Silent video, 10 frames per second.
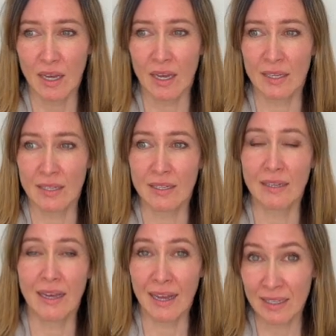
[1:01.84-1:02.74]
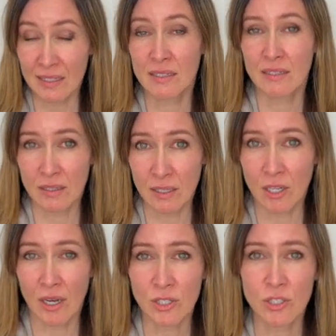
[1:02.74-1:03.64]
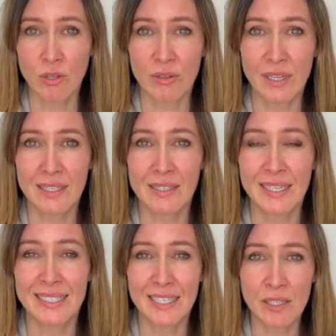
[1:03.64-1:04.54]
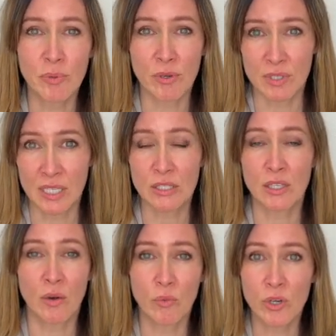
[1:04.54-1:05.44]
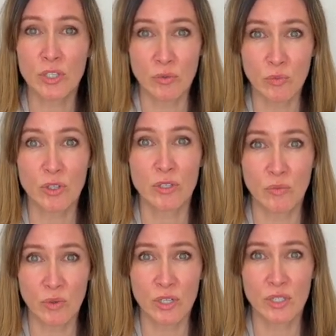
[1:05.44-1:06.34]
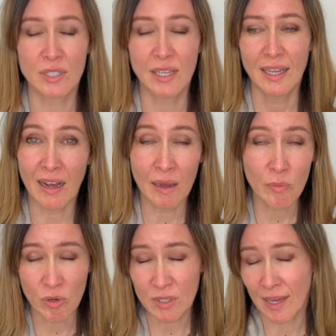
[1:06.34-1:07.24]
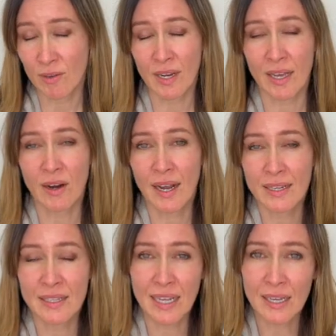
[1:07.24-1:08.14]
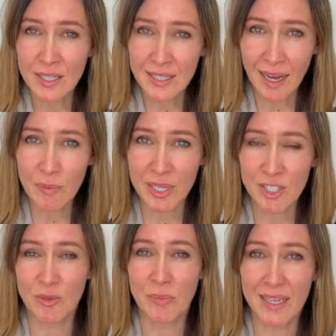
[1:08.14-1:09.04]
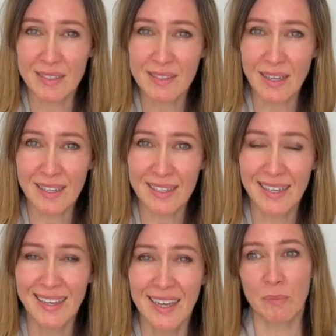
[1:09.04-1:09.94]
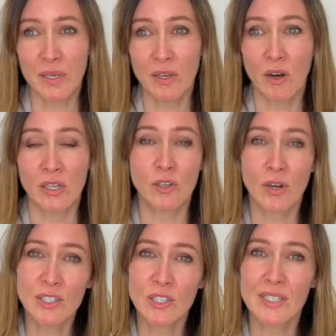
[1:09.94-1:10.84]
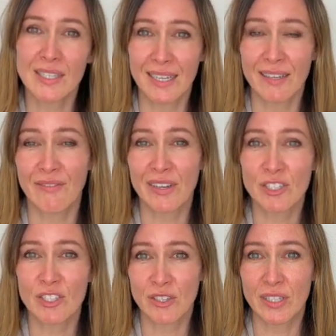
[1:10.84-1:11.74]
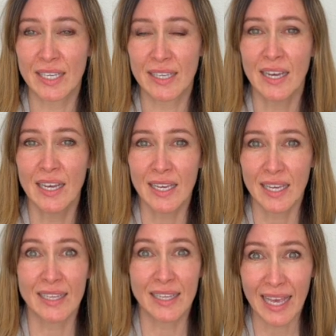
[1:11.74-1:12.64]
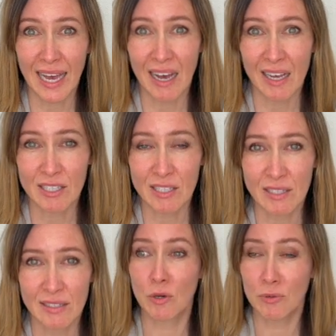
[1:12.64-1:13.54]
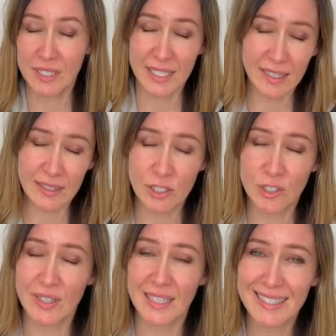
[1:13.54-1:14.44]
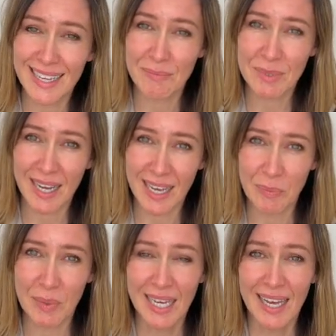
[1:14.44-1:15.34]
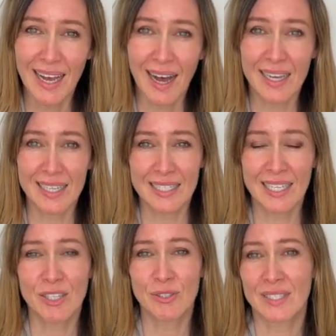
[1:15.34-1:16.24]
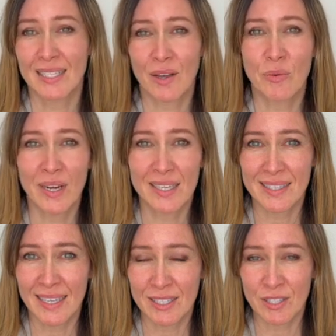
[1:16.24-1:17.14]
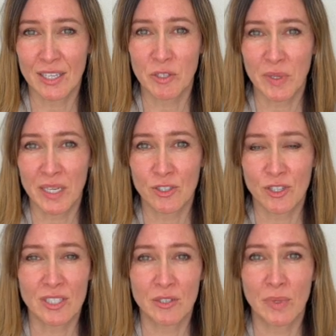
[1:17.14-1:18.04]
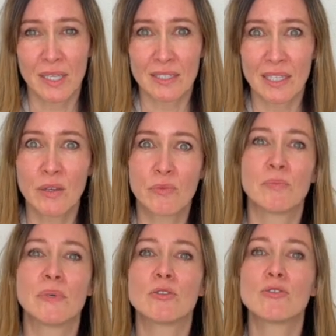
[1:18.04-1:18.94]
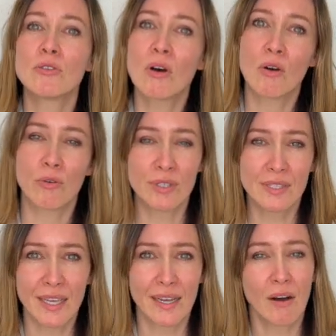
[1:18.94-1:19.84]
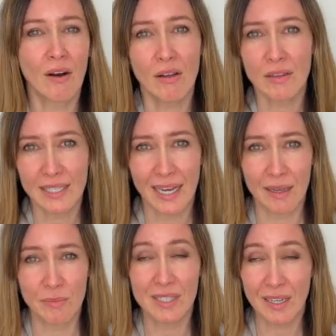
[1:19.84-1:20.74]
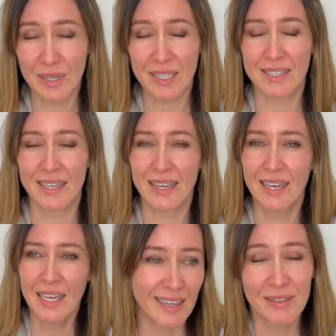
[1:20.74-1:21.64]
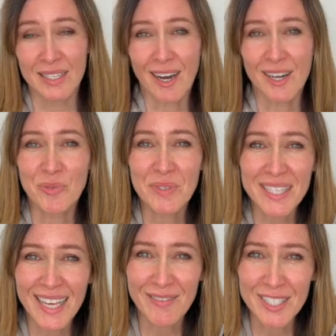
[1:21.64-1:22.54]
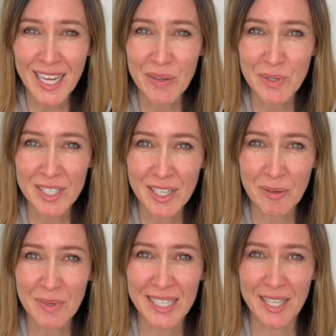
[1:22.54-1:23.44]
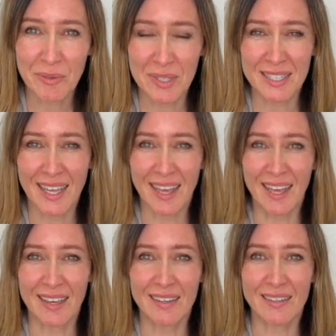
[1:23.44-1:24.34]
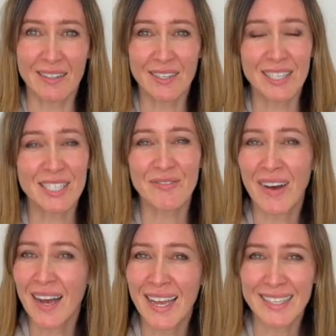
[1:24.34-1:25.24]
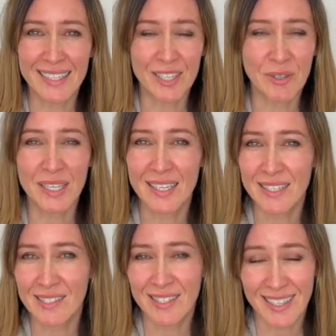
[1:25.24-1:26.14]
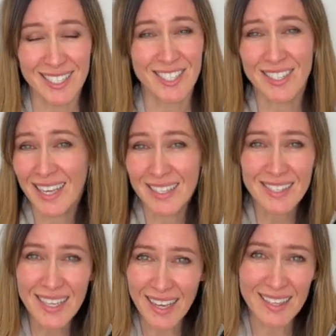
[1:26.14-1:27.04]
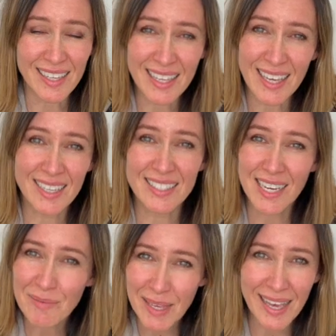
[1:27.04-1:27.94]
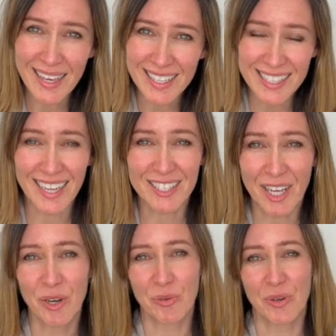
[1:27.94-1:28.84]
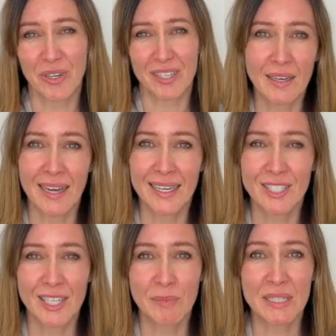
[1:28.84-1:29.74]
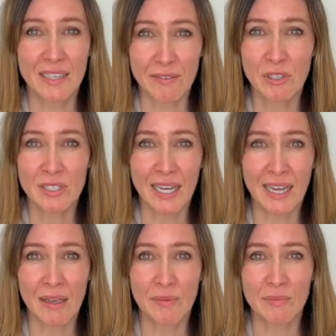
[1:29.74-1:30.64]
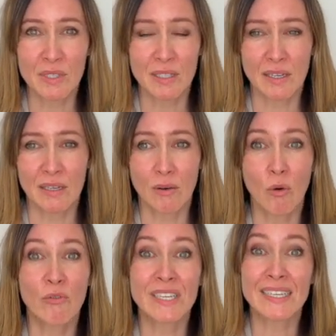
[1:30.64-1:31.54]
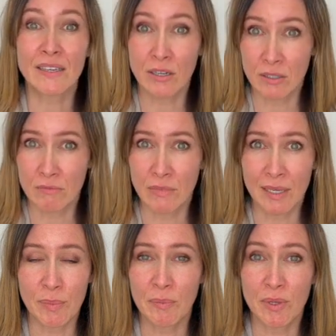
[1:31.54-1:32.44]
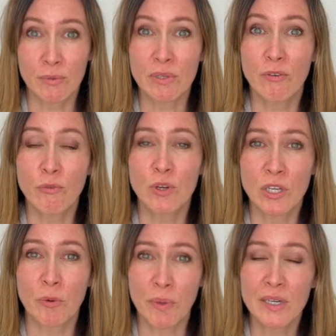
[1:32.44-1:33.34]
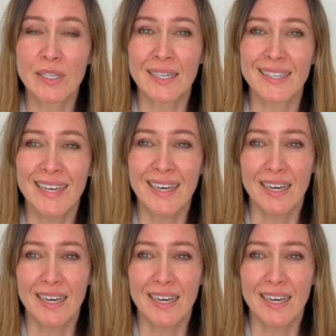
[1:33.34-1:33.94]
Uh, as the doctors told us, it did proceed to get worse and worse and worse. I broke down and I cried because I could not picture my son be on crutches and then eventually in the cast. Coincidentally, during the same time, I continued to take Weston to his pediatrician because he would be so sick all the time, stomach sick. And the doctor would say every time we took him in, he would say, oh, he's fine, you know, kids, they just get sick, they get tummy aches, that's how it works. I took him in several times uh, over a year, like maybe three or four year period.